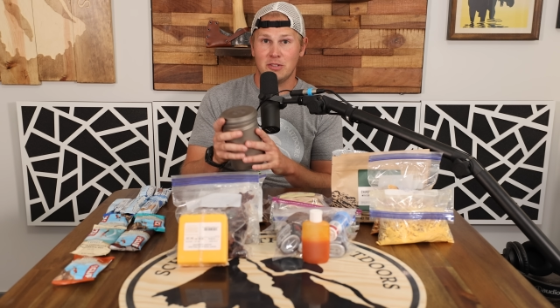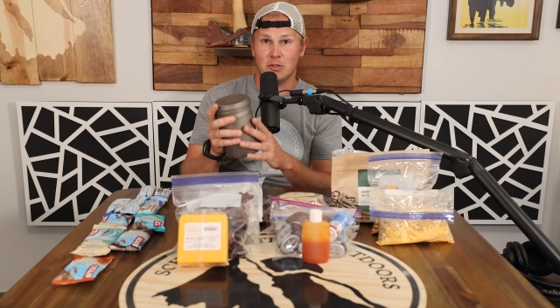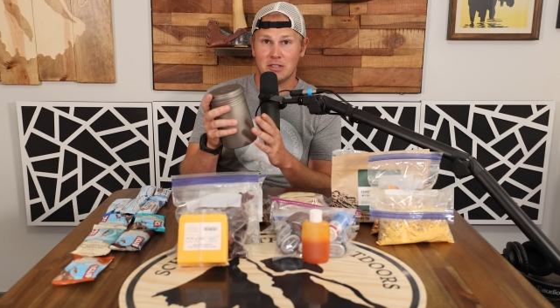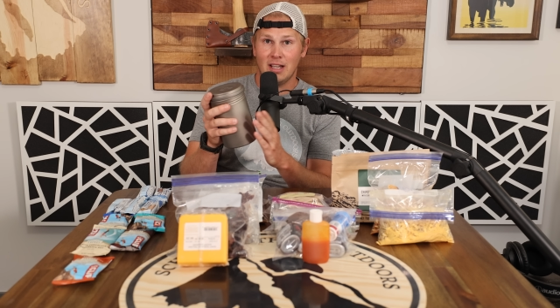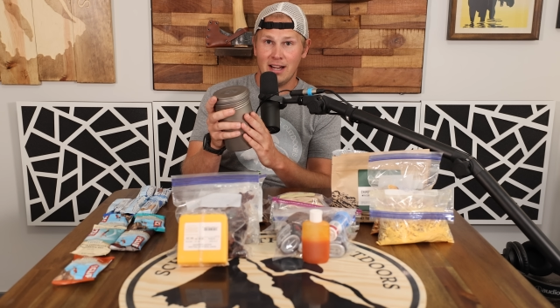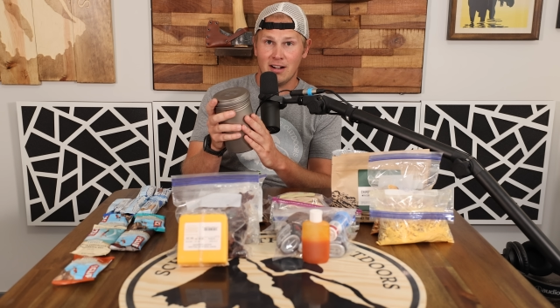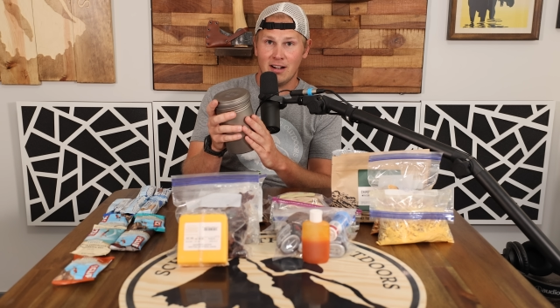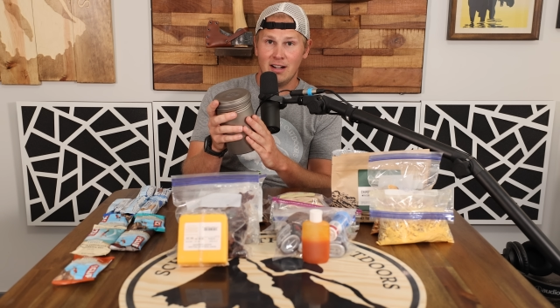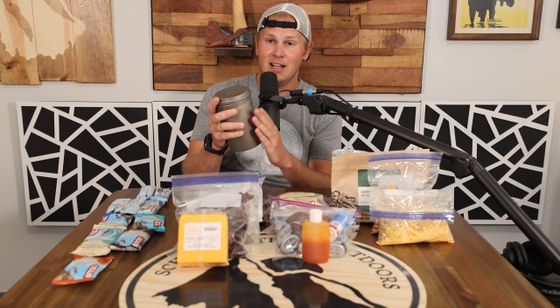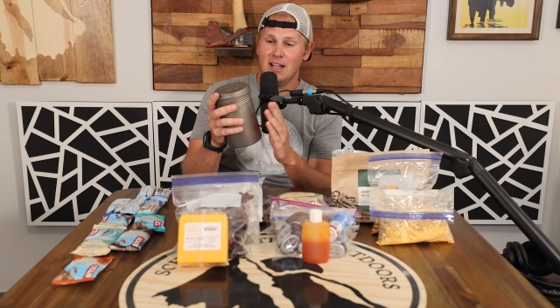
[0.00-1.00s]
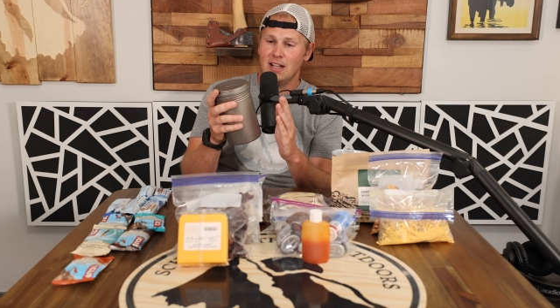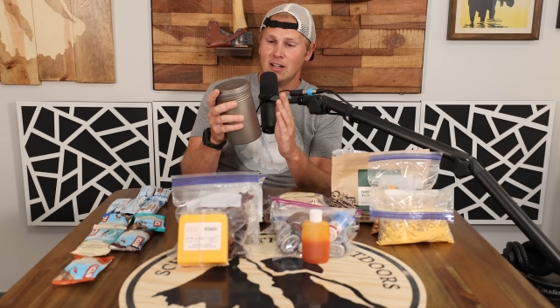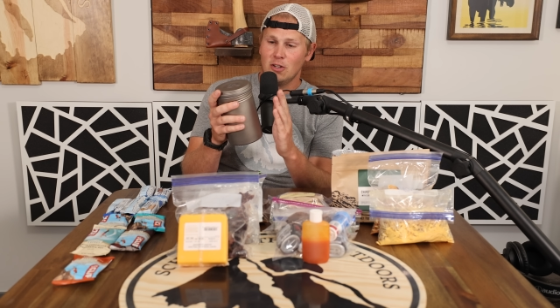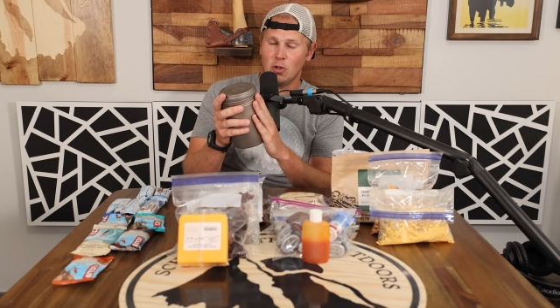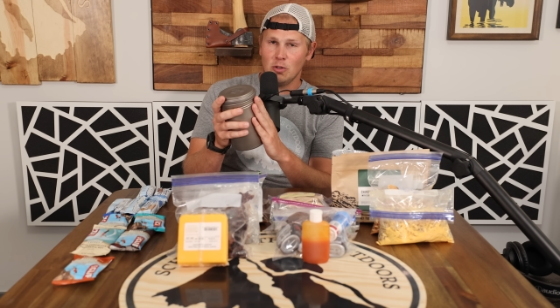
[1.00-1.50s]
So it's lighter,
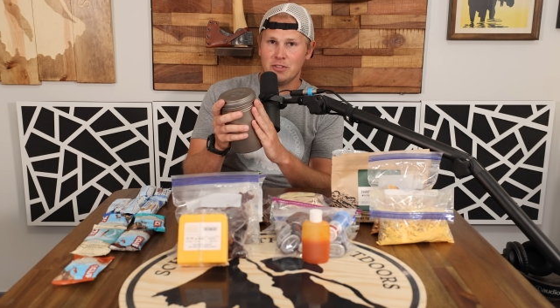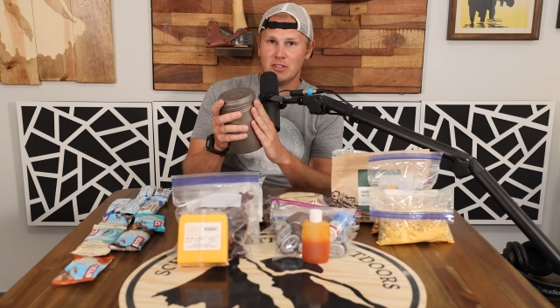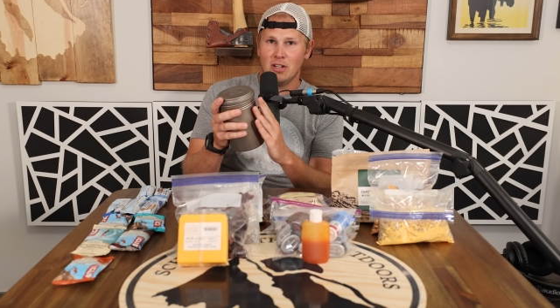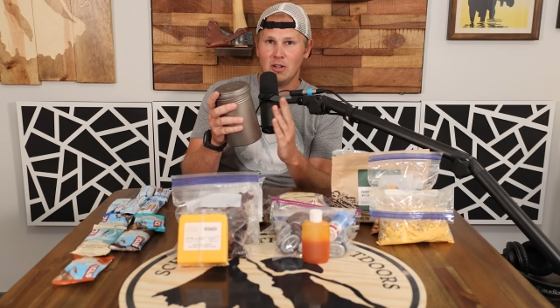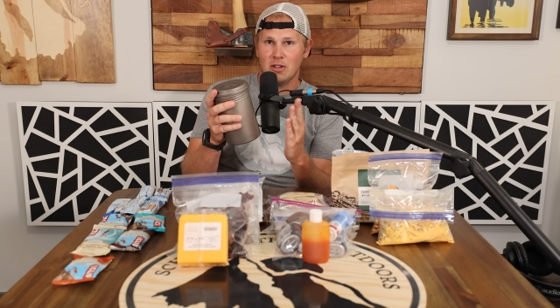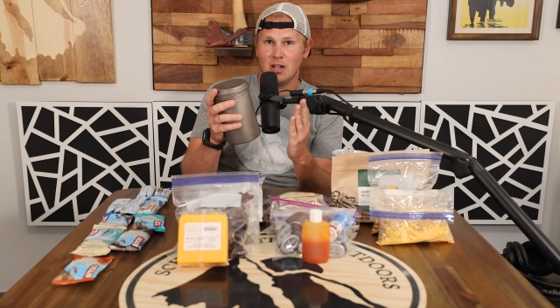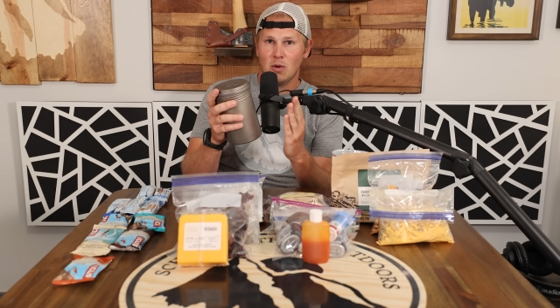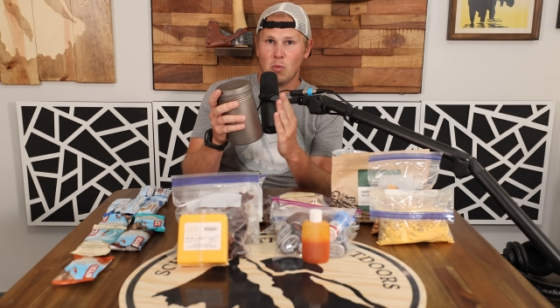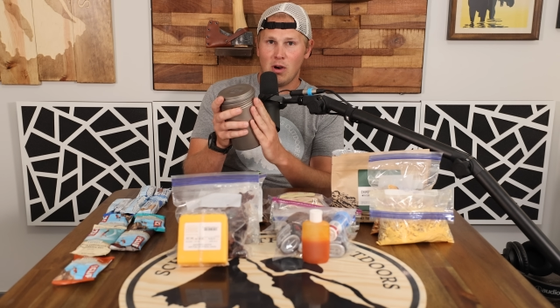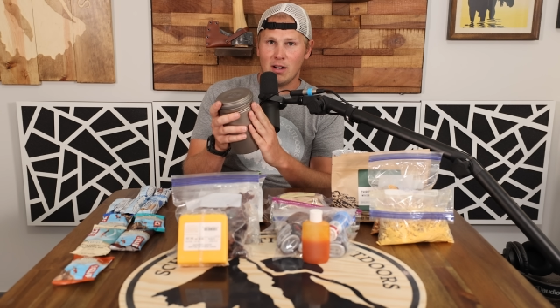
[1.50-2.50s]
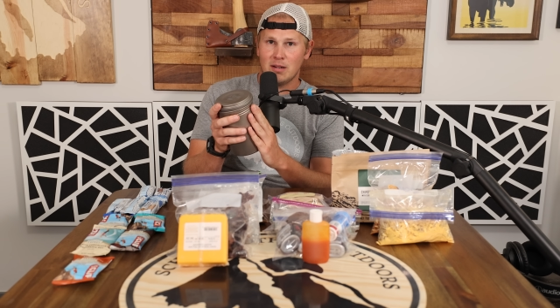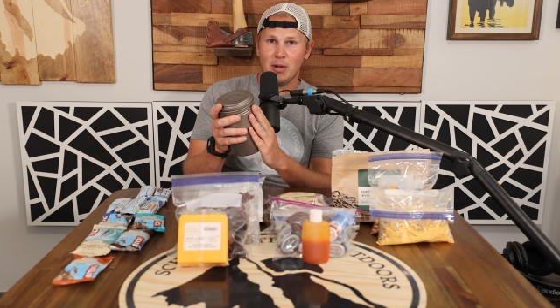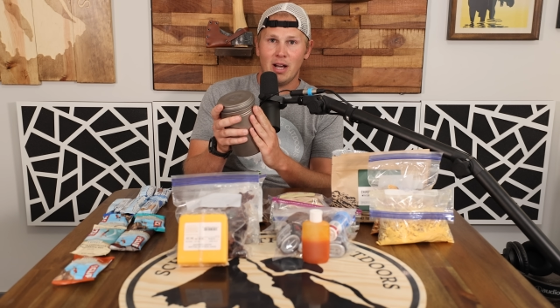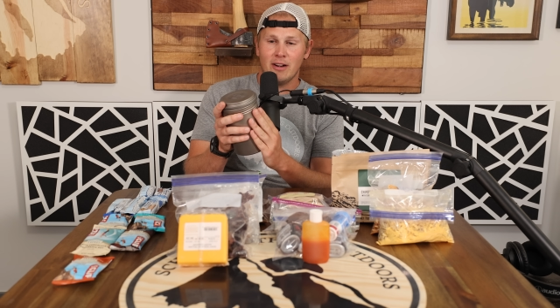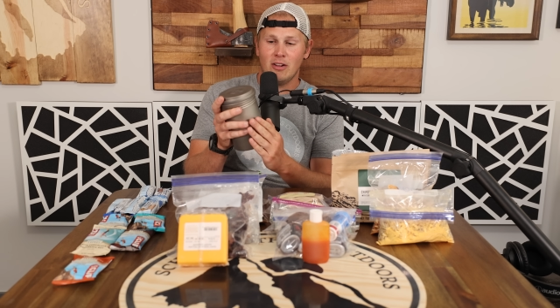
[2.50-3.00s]
cold soak, water
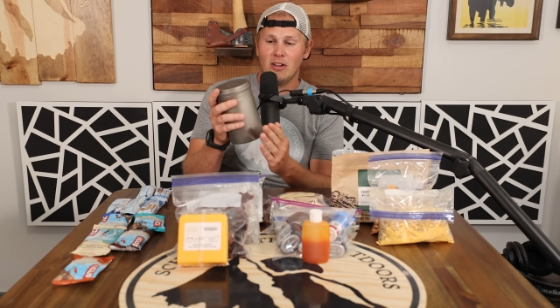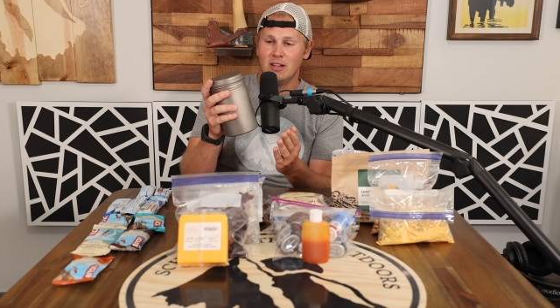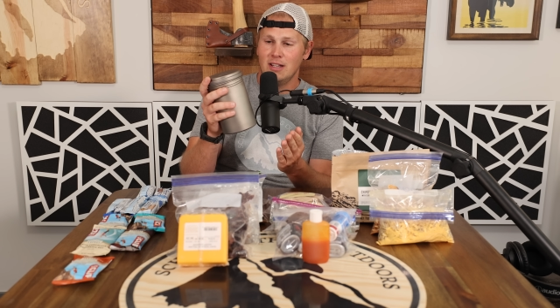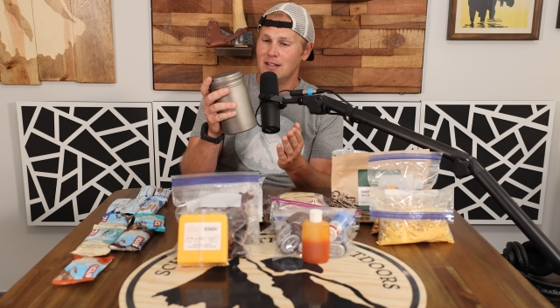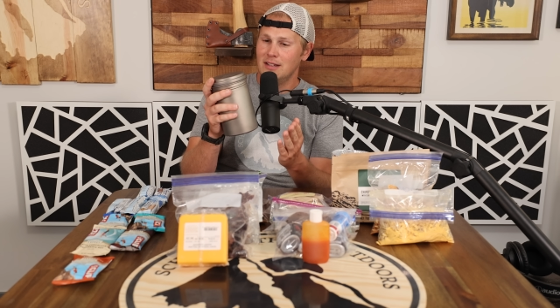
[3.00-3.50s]
bottle,